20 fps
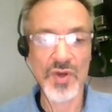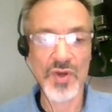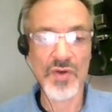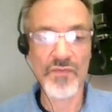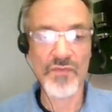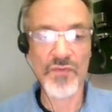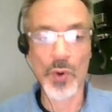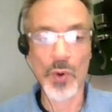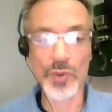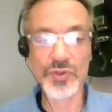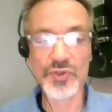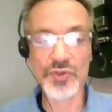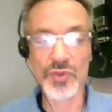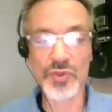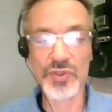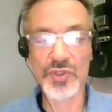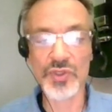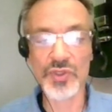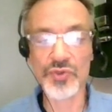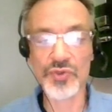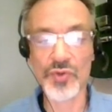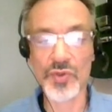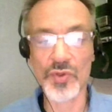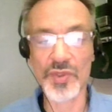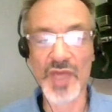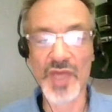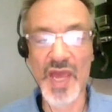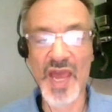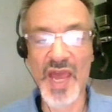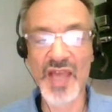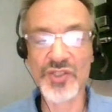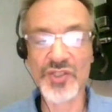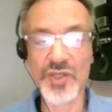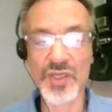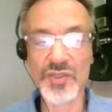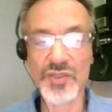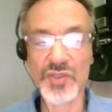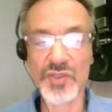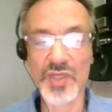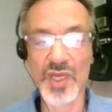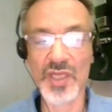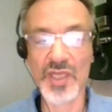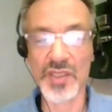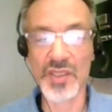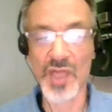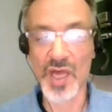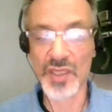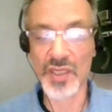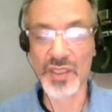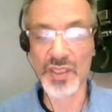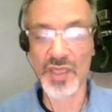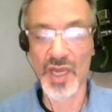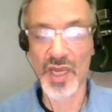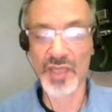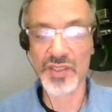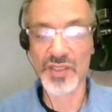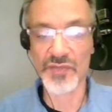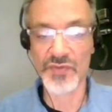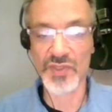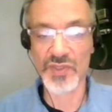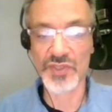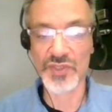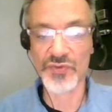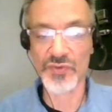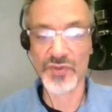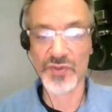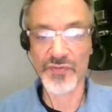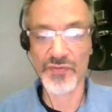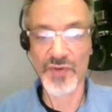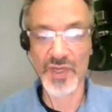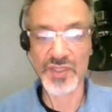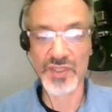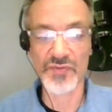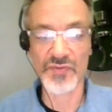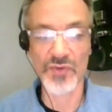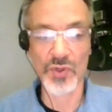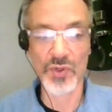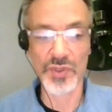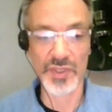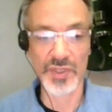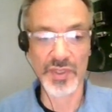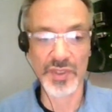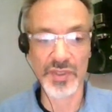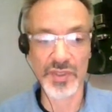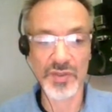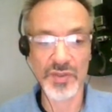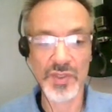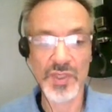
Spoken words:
Focus on controlling access and logging activities for effective auditing.